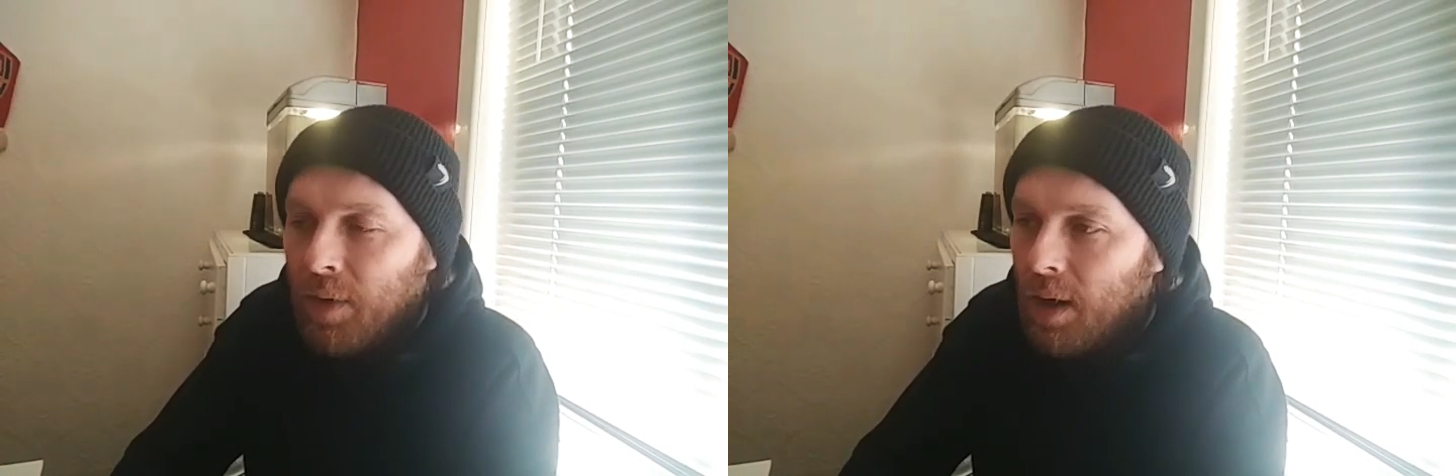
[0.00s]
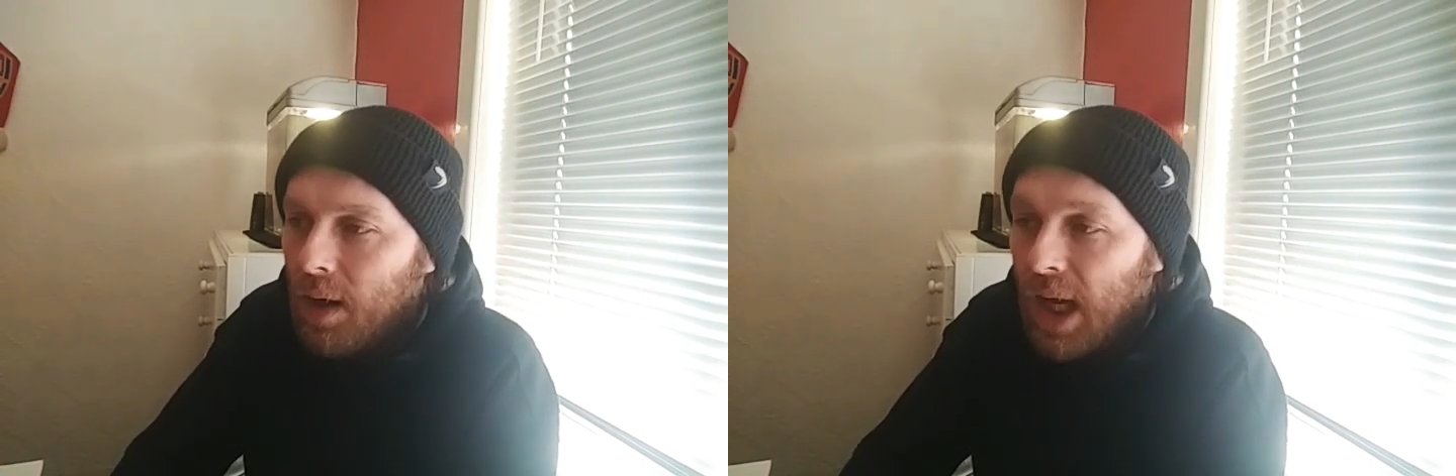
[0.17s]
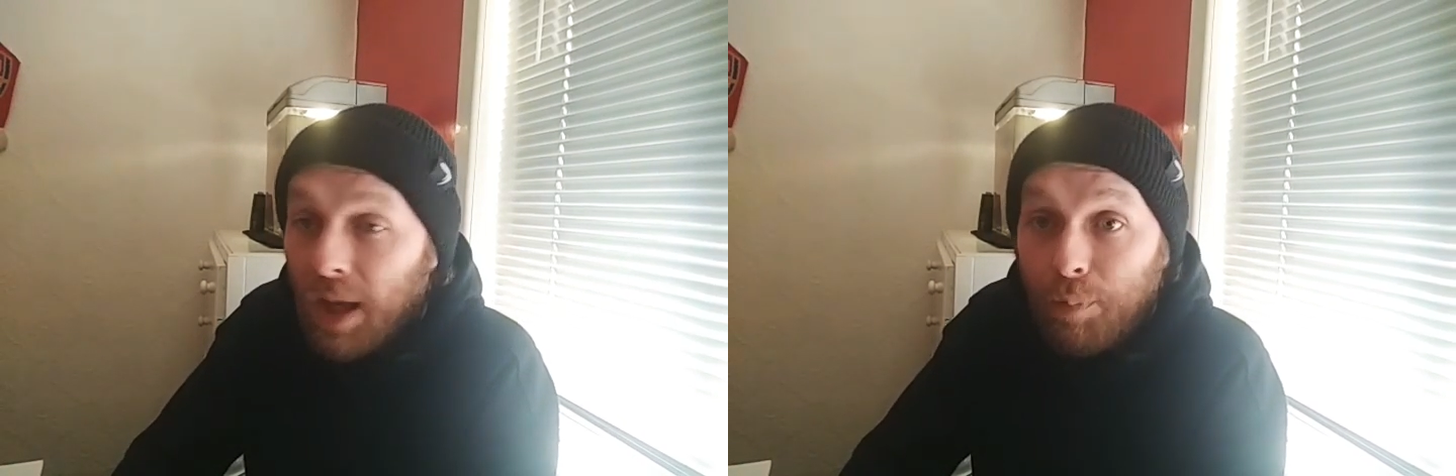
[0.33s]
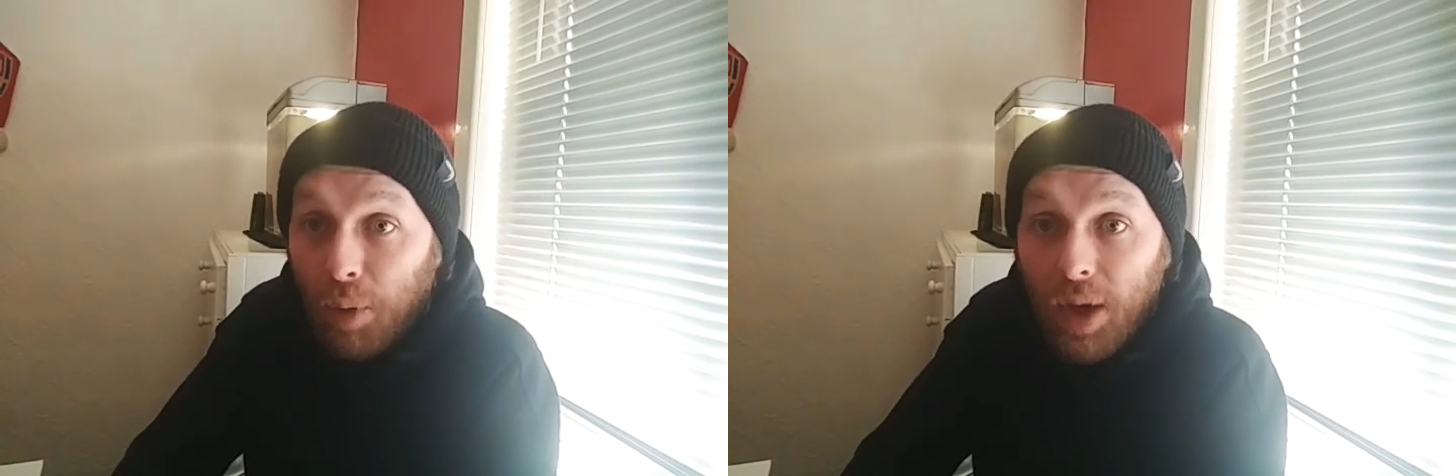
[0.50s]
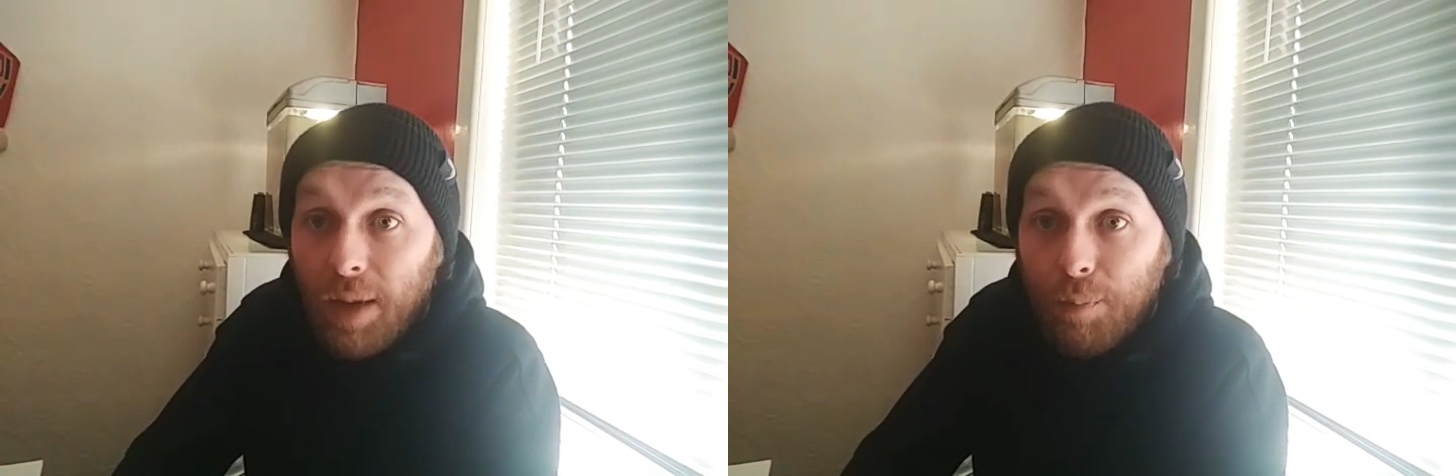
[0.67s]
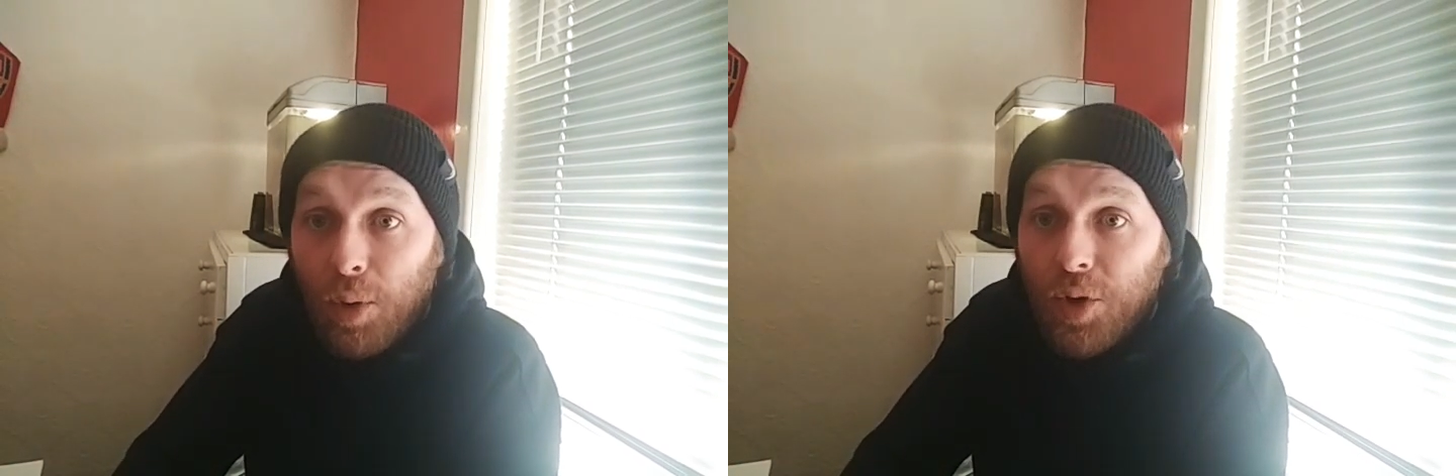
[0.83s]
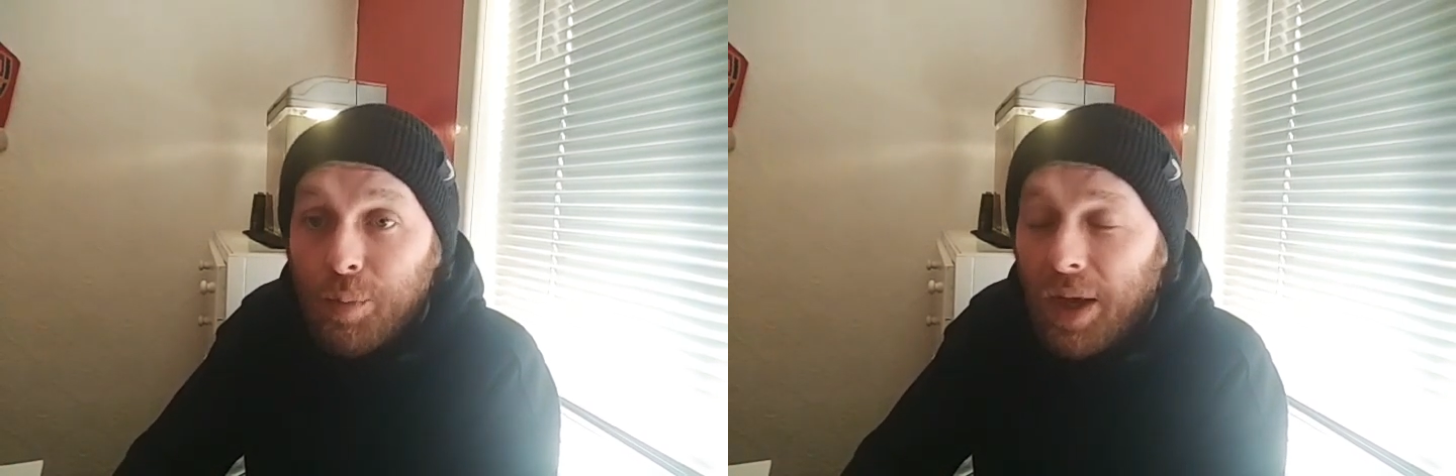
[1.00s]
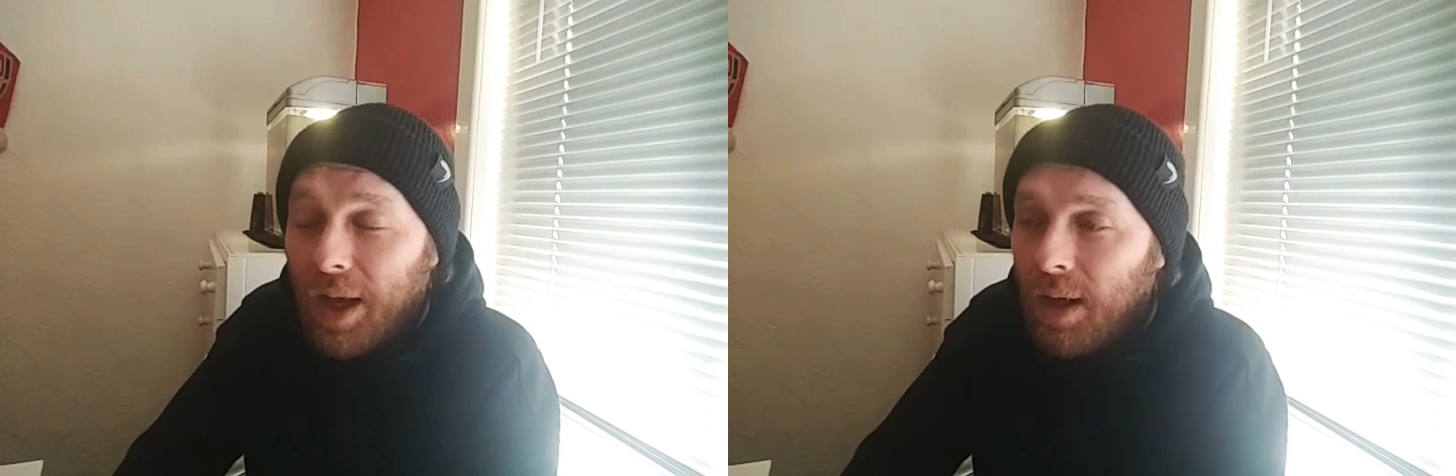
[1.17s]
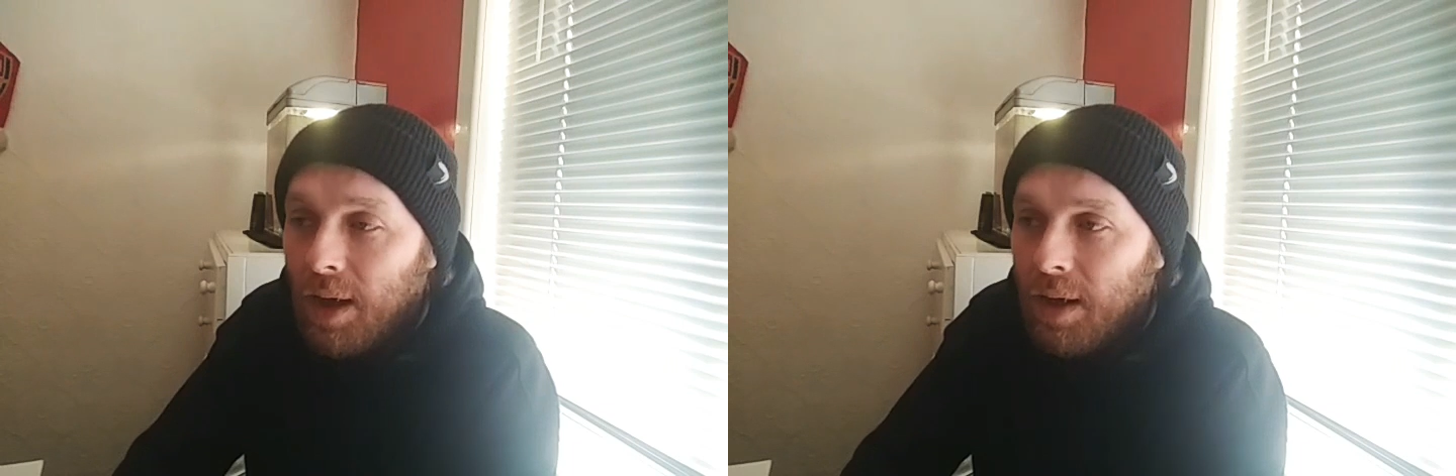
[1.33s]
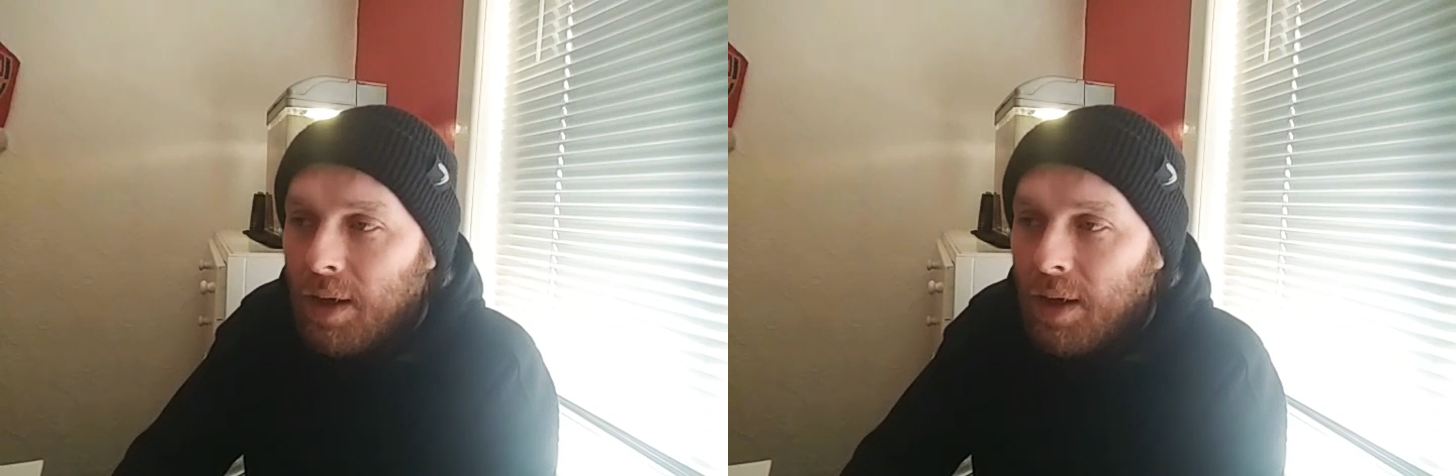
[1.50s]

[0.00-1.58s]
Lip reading: It bugged me,